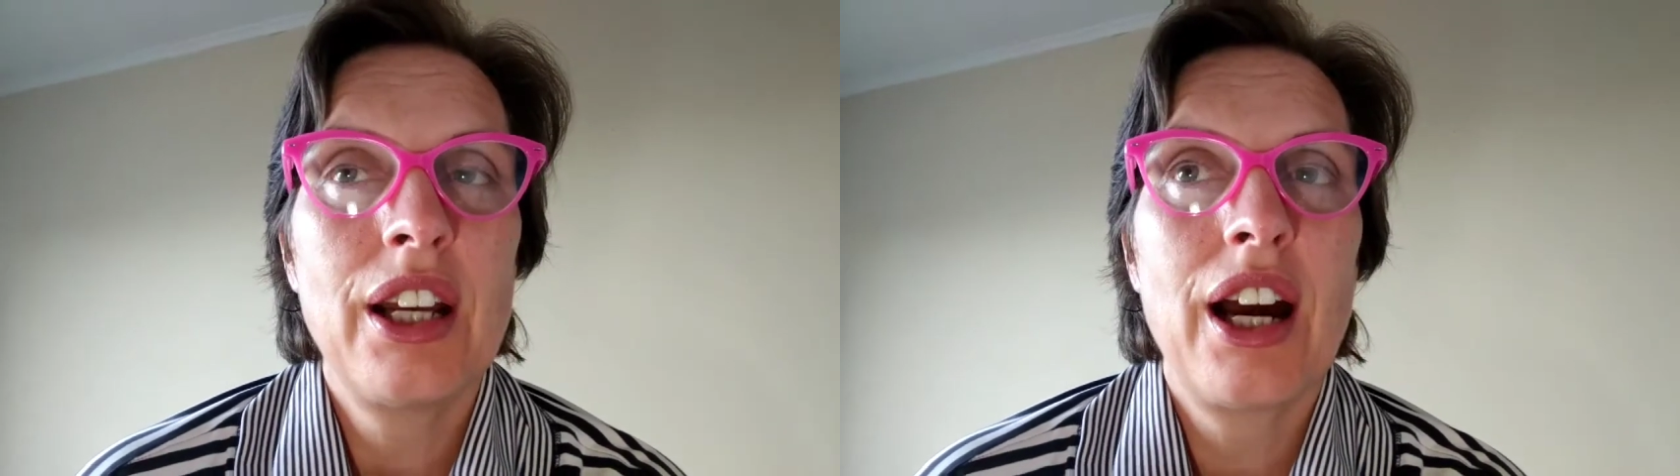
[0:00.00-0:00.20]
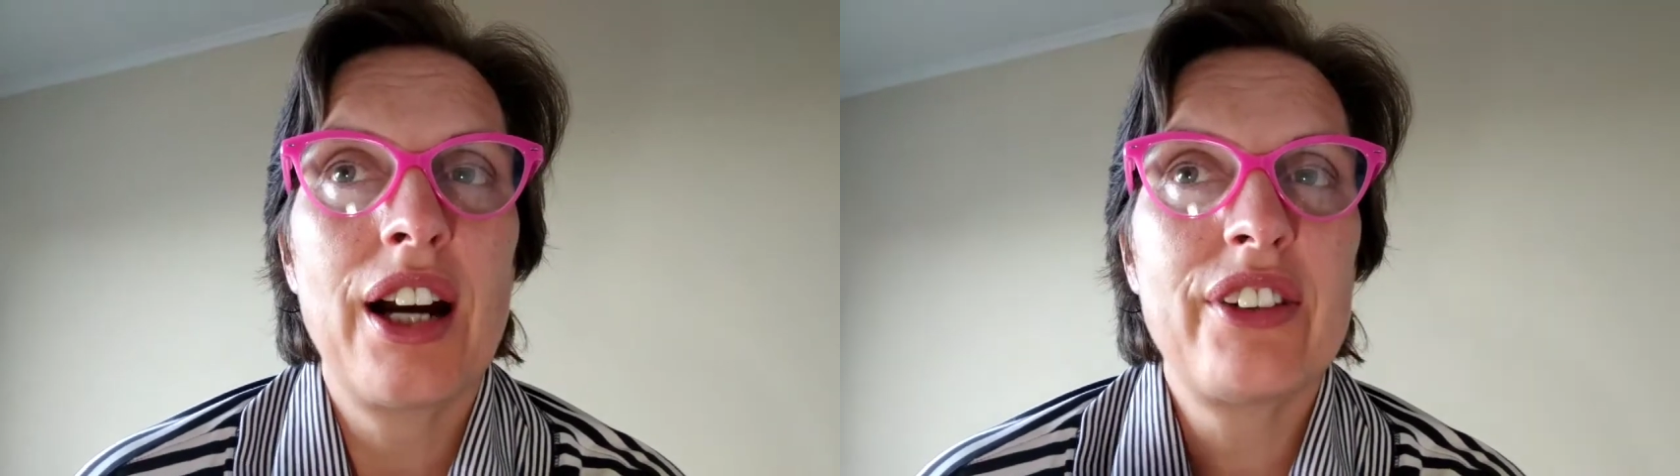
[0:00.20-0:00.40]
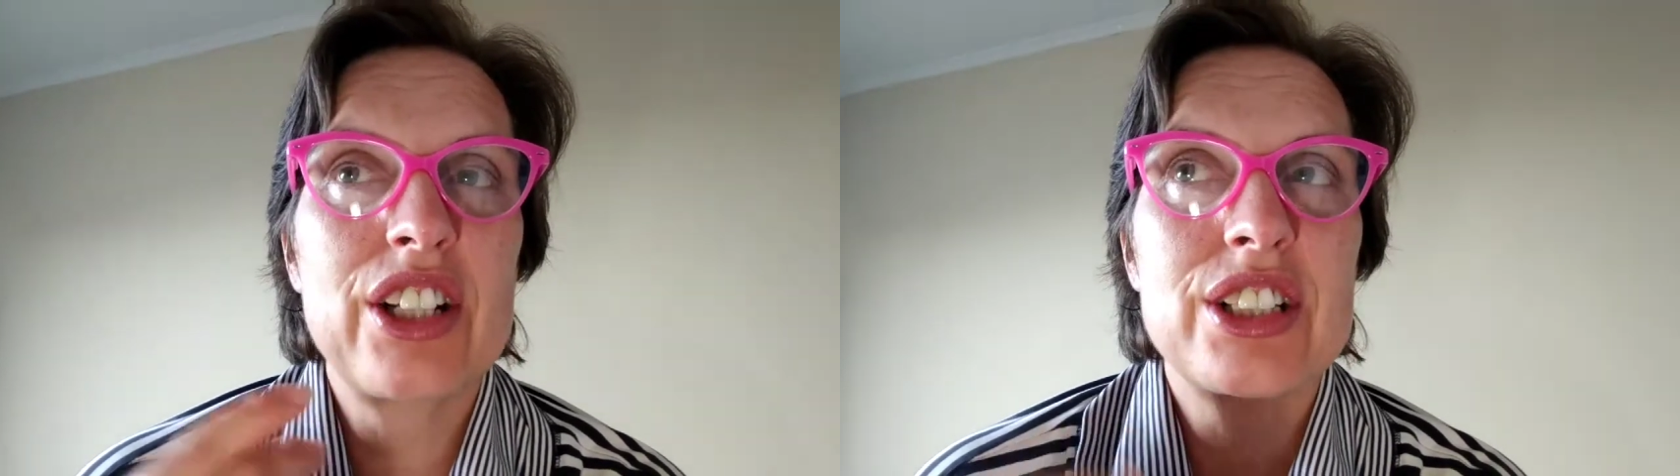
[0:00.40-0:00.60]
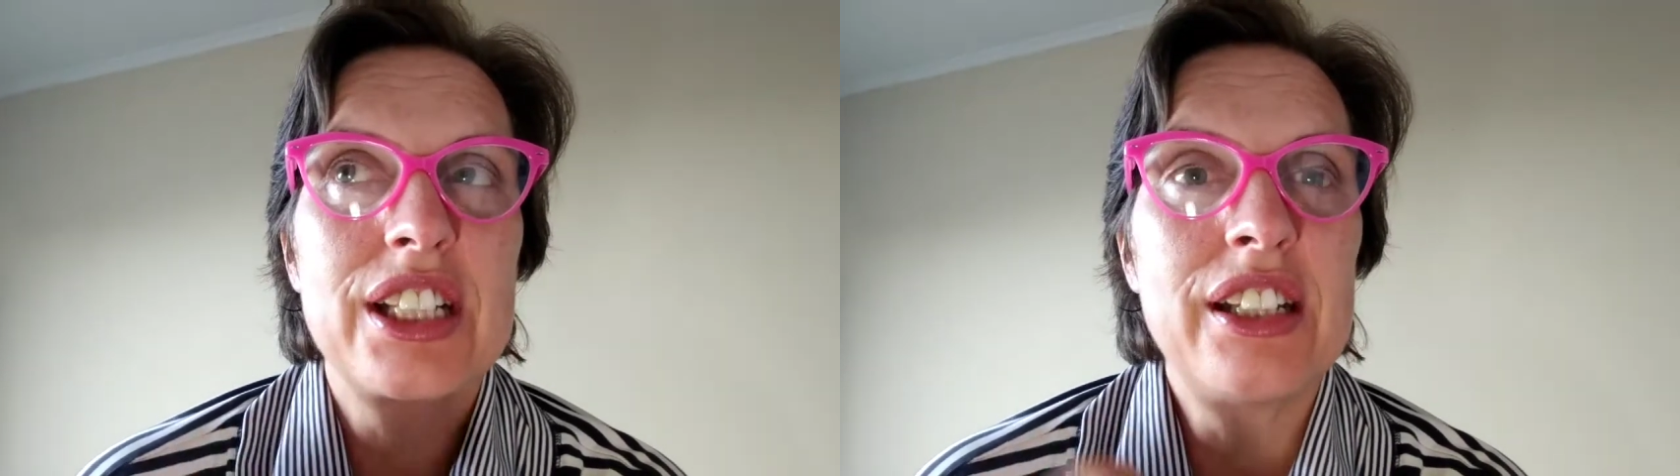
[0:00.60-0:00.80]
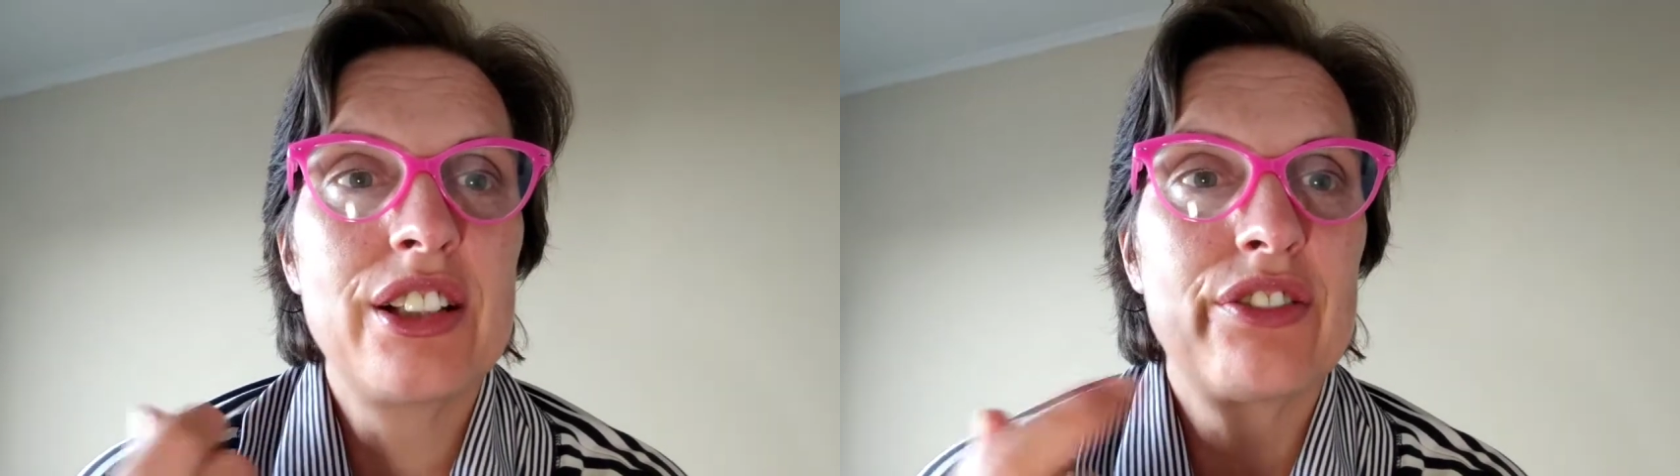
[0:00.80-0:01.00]
I've actually
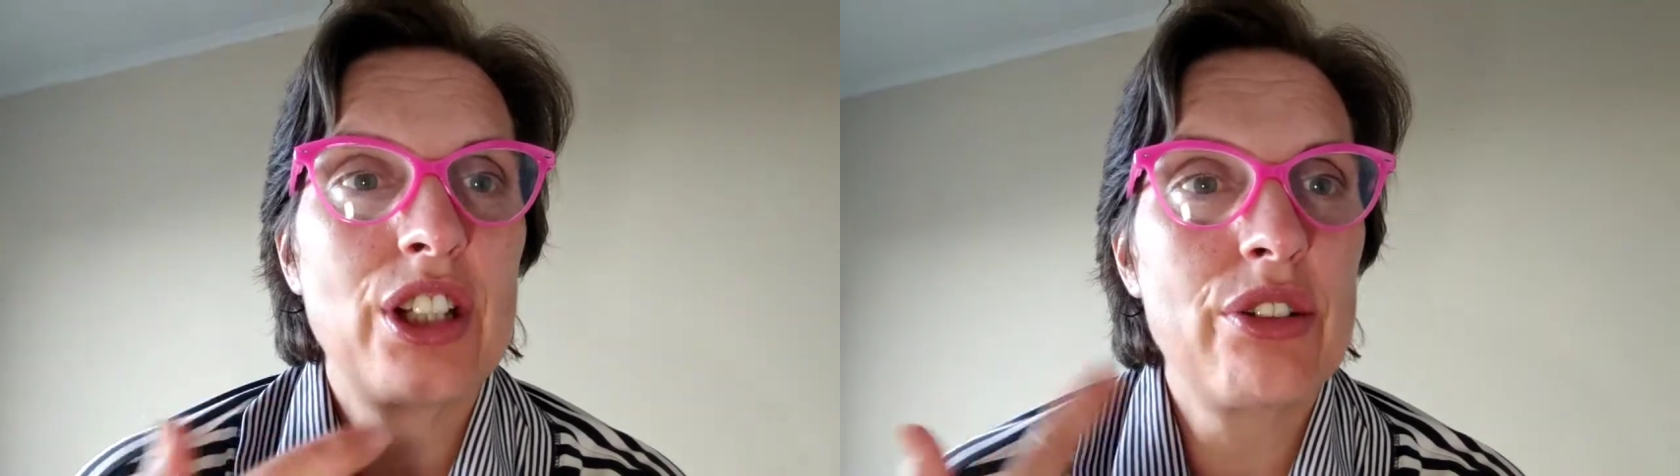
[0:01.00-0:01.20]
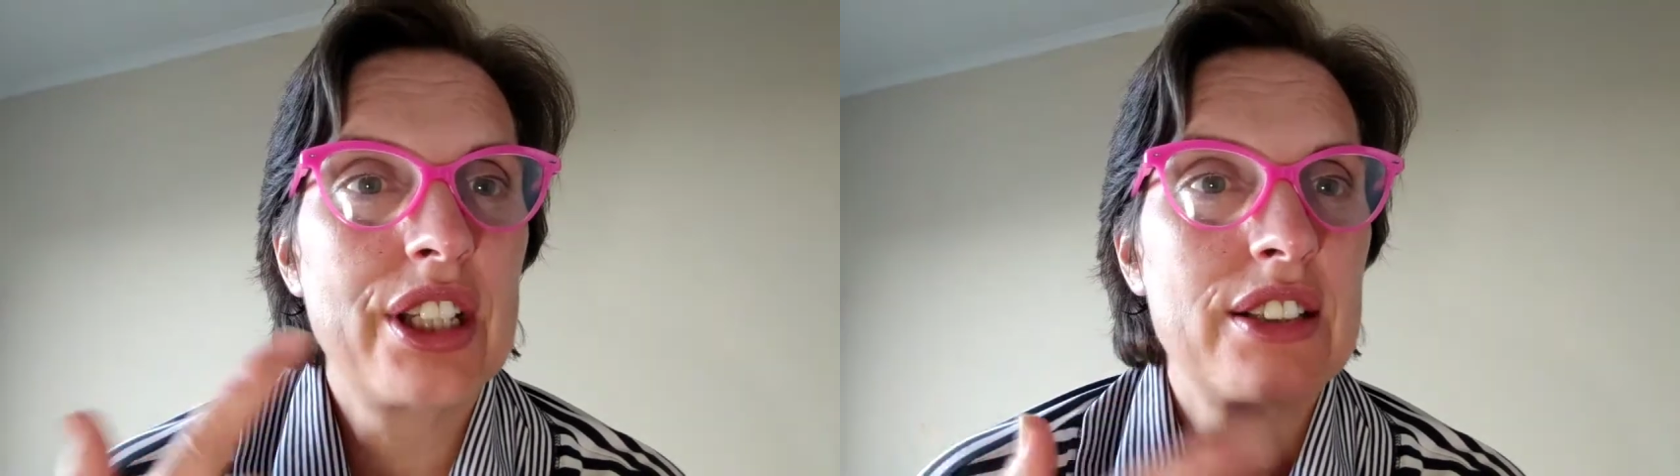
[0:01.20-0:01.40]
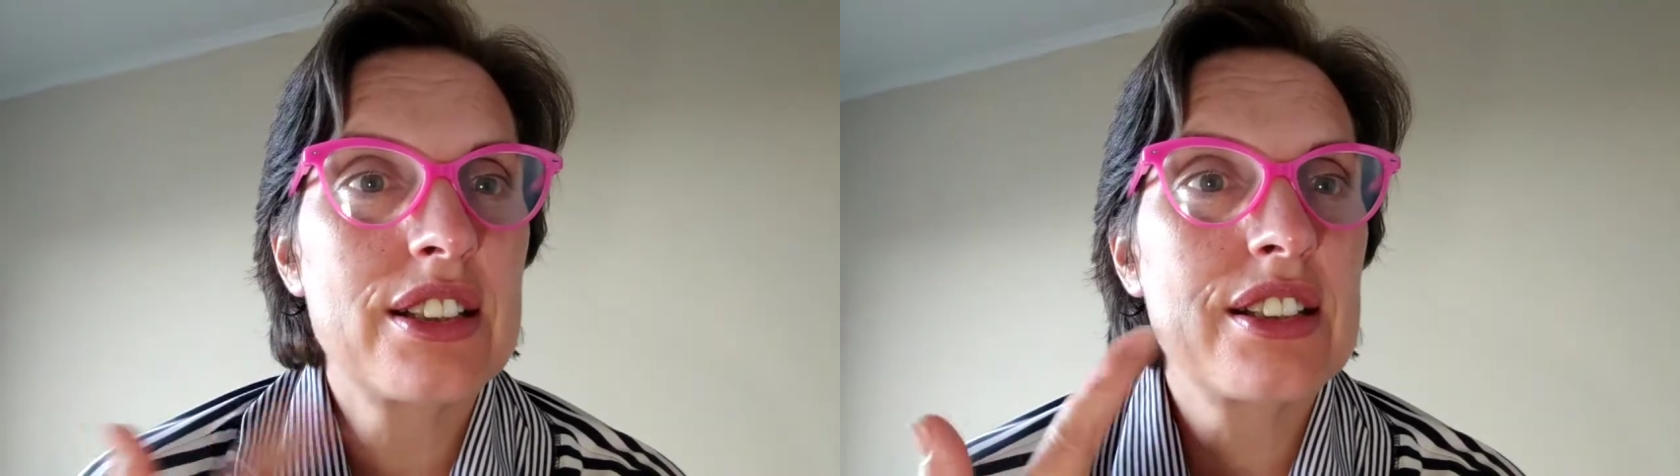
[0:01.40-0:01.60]
eaten a few things as